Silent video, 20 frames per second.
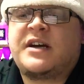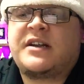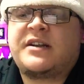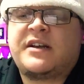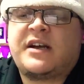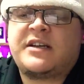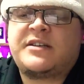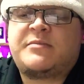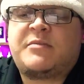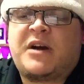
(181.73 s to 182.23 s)
Got a
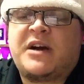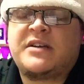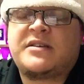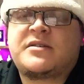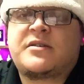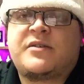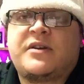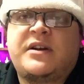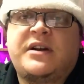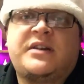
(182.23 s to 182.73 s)
nice bright
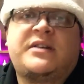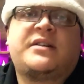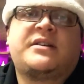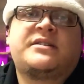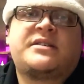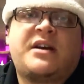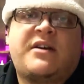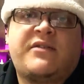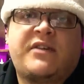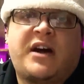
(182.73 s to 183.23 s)
screen. It
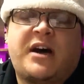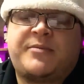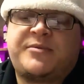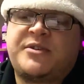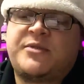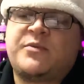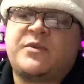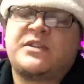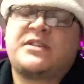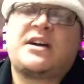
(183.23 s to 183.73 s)
does have an
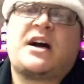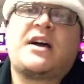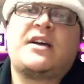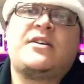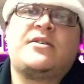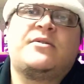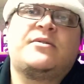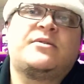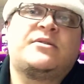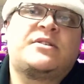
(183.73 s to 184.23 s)
option, which I
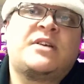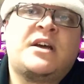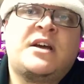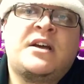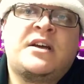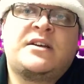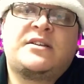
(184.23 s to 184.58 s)
use,